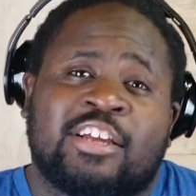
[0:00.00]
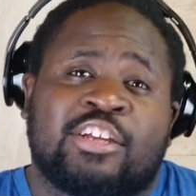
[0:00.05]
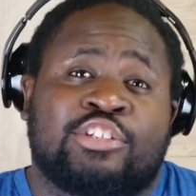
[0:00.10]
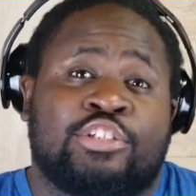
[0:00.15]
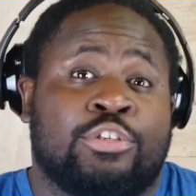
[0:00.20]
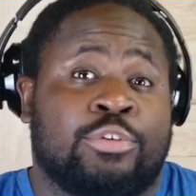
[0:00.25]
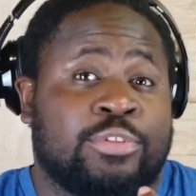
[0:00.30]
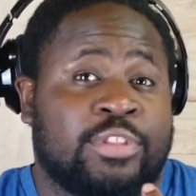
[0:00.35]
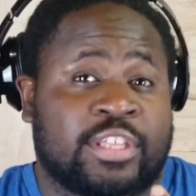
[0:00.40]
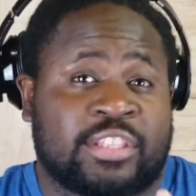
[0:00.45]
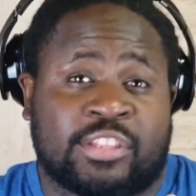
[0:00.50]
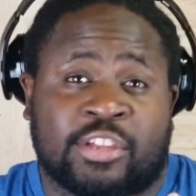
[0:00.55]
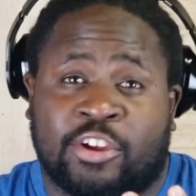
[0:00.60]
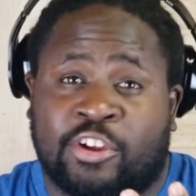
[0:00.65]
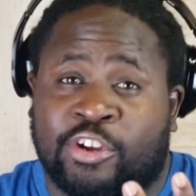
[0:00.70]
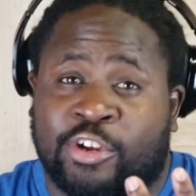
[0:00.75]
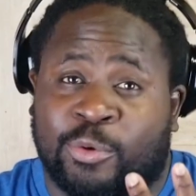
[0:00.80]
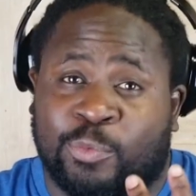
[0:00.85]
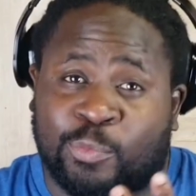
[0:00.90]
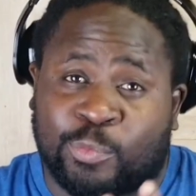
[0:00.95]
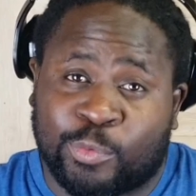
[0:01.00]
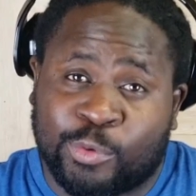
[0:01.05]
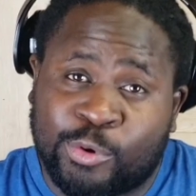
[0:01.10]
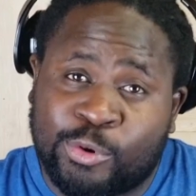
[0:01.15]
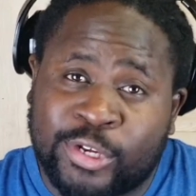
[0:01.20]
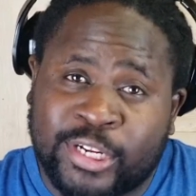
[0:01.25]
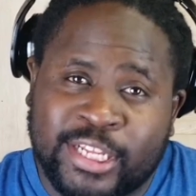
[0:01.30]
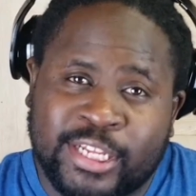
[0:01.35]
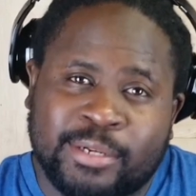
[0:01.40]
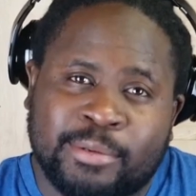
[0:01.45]
Do you think they're gonna
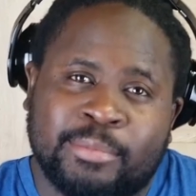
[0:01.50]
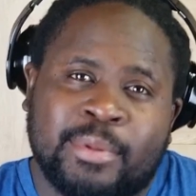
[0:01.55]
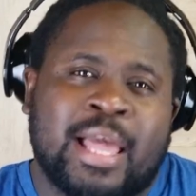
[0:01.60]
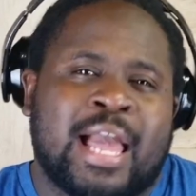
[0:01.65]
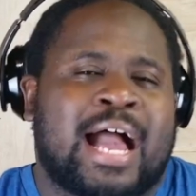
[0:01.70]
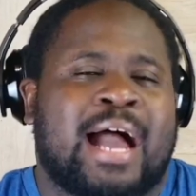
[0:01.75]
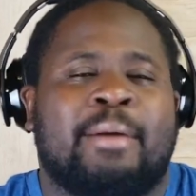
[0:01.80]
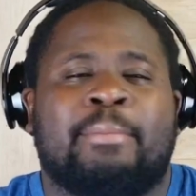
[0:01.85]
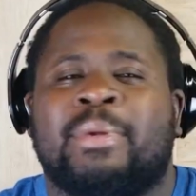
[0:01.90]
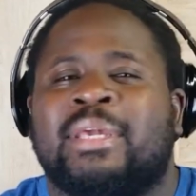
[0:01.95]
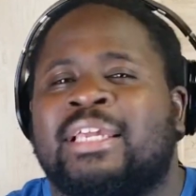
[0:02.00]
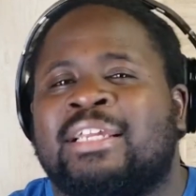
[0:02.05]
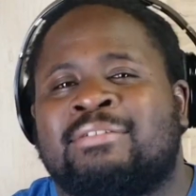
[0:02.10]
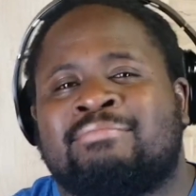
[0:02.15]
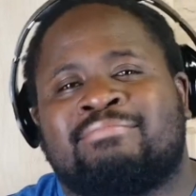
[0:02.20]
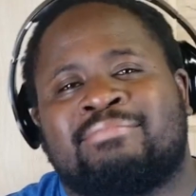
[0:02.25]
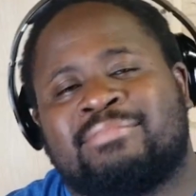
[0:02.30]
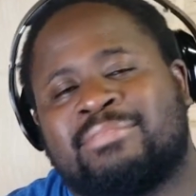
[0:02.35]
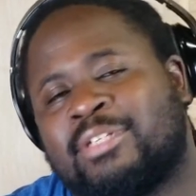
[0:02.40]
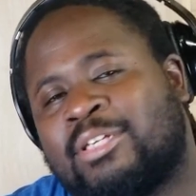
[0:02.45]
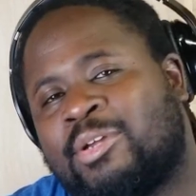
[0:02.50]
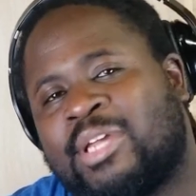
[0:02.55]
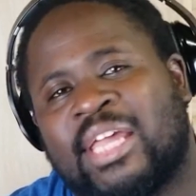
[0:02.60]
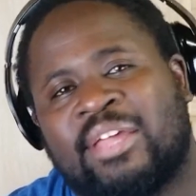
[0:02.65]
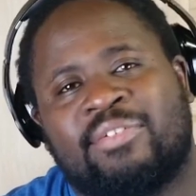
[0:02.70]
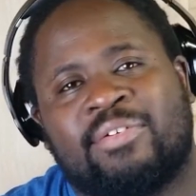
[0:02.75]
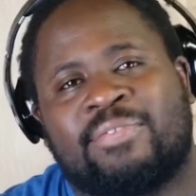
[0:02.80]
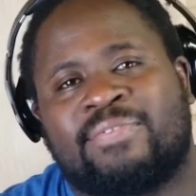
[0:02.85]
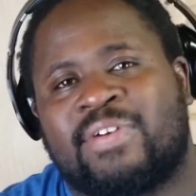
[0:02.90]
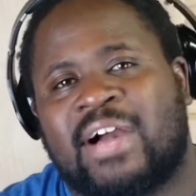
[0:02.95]
ruin him? I mean, you give
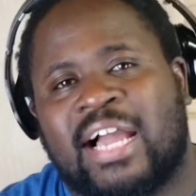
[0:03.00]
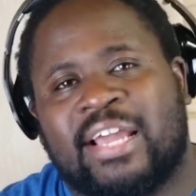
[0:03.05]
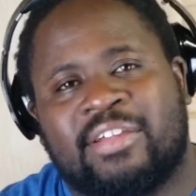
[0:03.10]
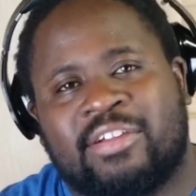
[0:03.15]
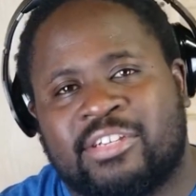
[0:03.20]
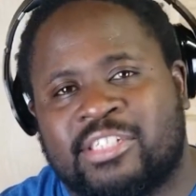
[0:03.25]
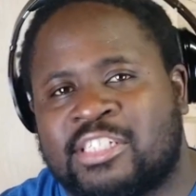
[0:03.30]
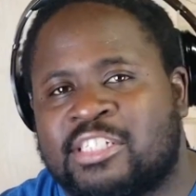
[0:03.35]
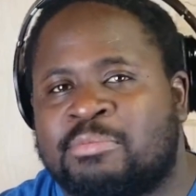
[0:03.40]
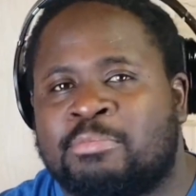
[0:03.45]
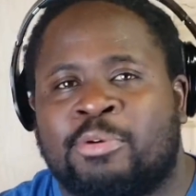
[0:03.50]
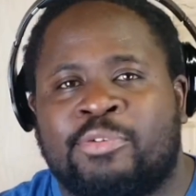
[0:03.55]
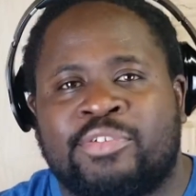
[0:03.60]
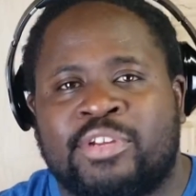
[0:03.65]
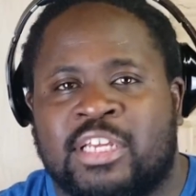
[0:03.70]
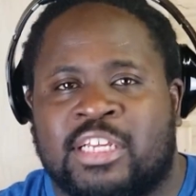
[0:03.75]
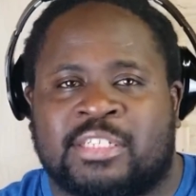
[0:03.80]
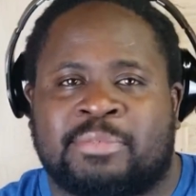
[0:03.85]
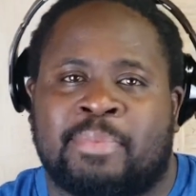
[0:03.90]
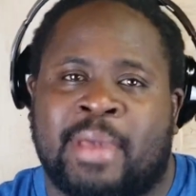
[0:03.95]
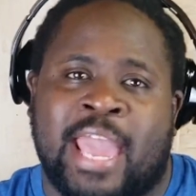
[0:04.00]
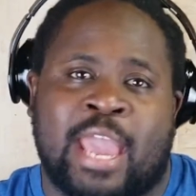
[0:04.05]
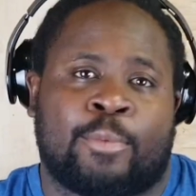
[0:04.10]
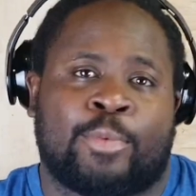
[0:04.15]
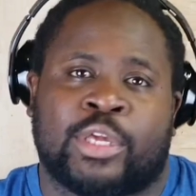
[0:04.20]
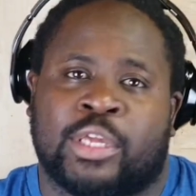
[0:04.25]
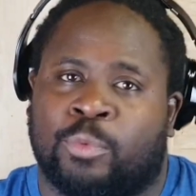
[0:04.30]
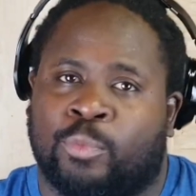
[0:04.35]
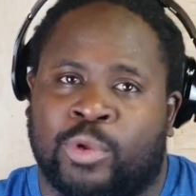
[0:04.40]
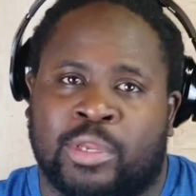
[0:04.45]
it five years, this movie does bad. We
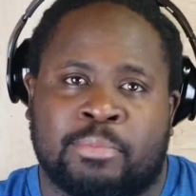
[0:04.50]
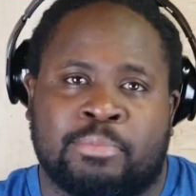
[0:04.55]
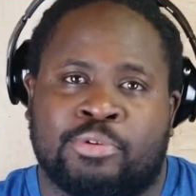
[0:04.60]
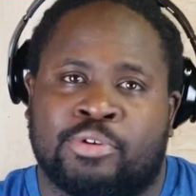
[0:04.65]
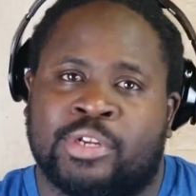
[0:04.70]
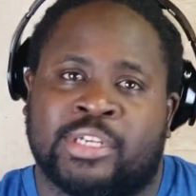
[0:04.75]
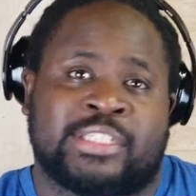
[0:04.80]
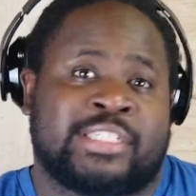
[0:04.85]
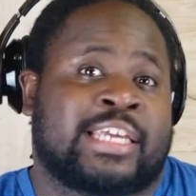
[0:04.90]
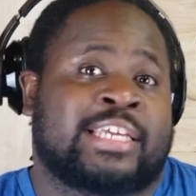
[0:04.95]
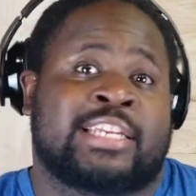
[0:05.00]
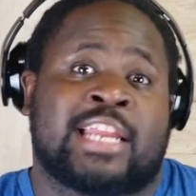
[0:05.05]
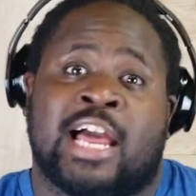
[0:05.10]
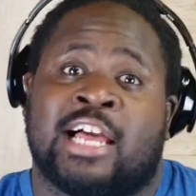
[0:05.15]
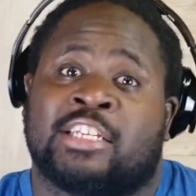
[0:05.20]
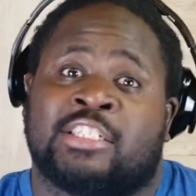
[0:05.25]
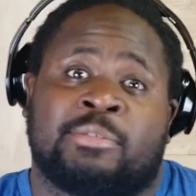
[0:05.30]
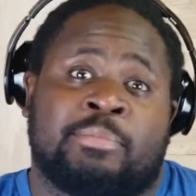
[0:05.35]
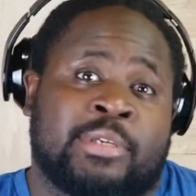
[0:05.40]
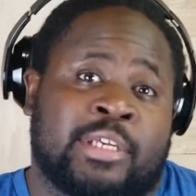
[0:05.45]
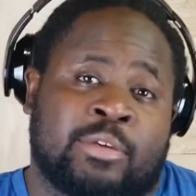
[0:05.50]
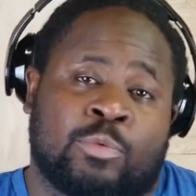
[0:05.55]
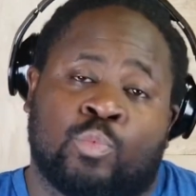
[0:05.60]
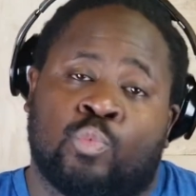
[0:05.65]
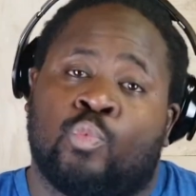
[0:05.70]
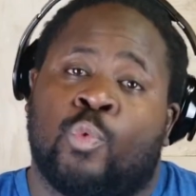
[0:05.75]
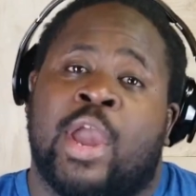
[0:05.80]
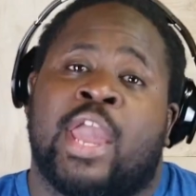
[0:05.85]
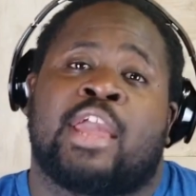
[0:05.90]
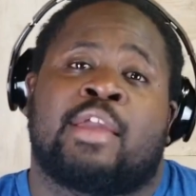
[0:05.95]
can reboot it. Technology be
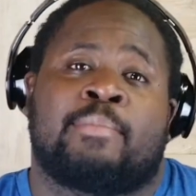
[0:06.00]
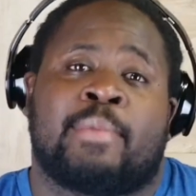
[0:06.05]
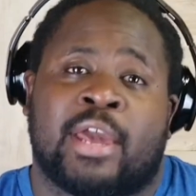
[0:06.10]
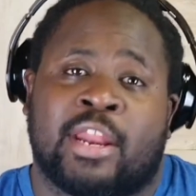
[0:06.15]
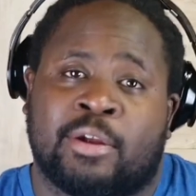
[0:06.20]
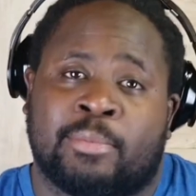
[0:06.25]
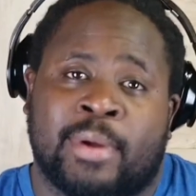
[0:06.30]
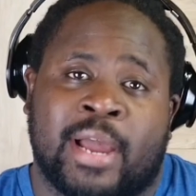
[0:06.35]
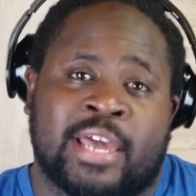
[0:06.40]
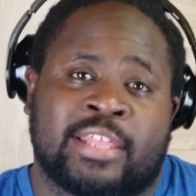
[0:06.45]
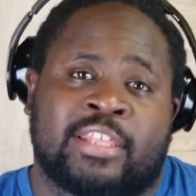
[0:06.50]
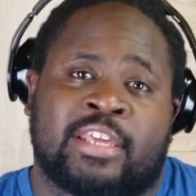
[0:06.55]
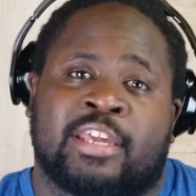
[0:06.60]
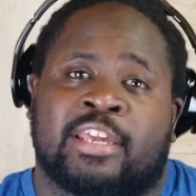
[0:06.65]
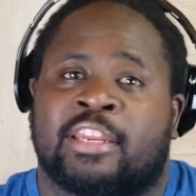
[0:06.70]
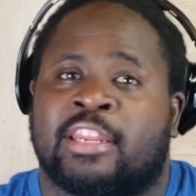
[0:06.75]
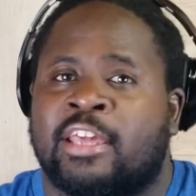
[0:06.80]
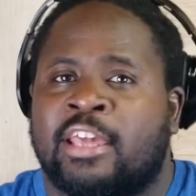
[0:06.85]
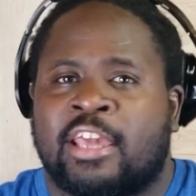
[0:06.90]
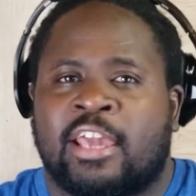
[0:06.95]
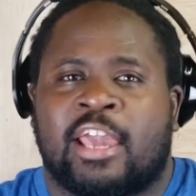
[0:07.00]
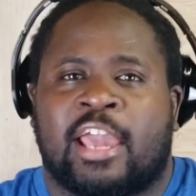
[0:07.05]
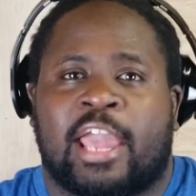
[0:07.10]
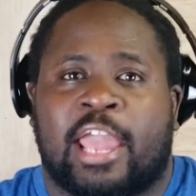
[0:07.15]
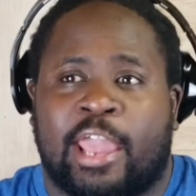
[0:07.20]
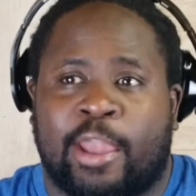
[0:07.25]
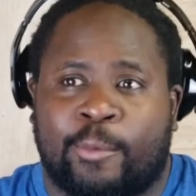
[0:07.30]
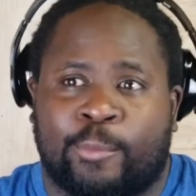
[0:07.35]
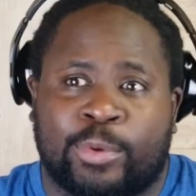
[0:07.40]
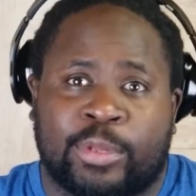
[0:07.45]
way better by then
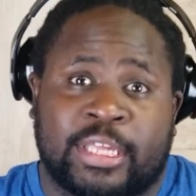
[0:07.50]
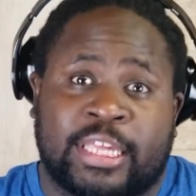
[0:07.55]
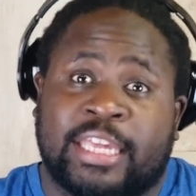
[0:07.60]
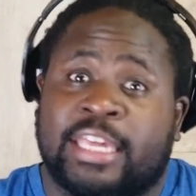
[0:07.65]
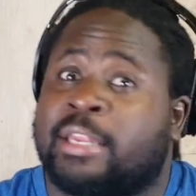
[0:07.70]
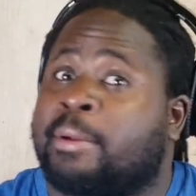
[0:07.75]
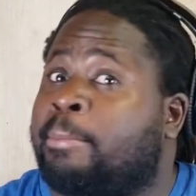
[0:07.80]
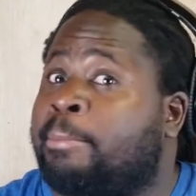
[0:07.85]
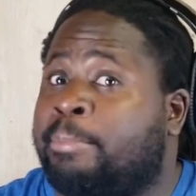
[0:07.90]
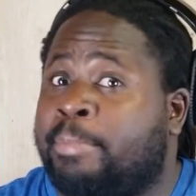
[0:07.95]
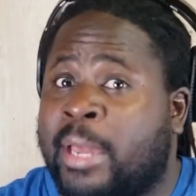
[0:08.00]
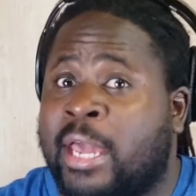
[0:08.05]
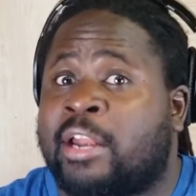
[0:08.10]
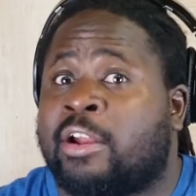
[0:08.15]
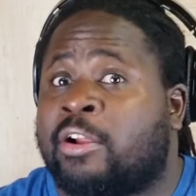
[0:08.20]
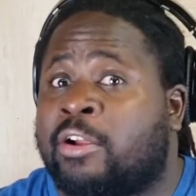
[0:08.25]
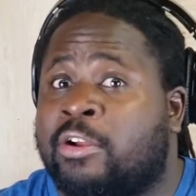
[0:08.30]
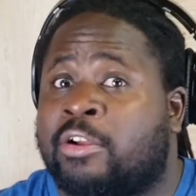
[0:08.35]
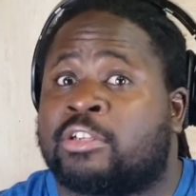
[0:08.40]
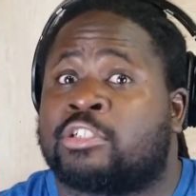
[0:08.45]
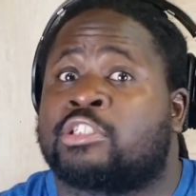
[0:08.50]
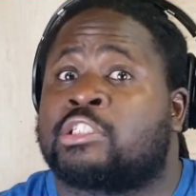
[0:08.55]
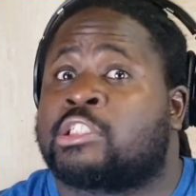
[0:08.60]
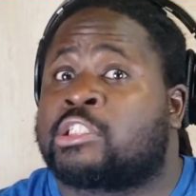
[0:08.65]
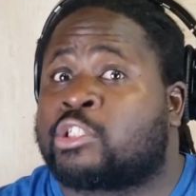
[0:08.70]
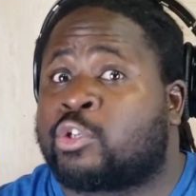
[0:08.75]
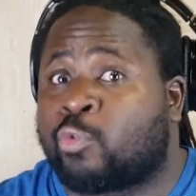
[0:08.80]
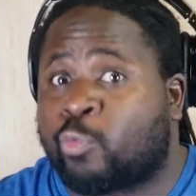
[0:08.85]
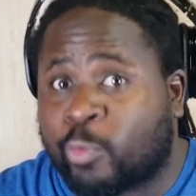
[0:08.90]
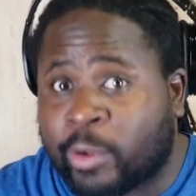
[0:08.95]
and we get a better
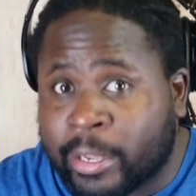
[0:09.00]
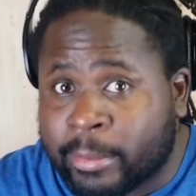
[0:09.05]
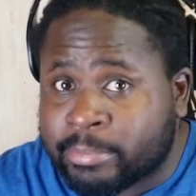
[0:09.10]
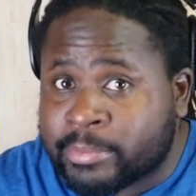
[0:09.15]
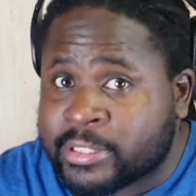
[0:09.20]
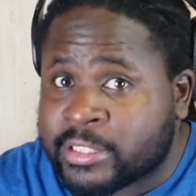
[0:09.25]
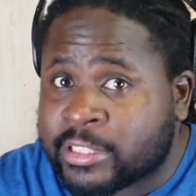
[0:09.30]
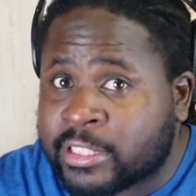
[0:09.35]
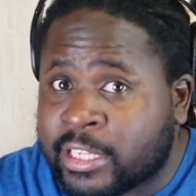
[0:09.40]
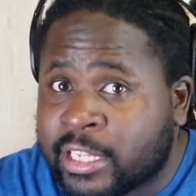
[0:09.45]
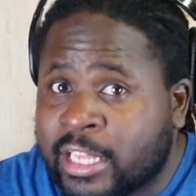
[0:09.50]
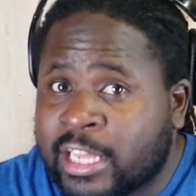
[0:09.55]
script.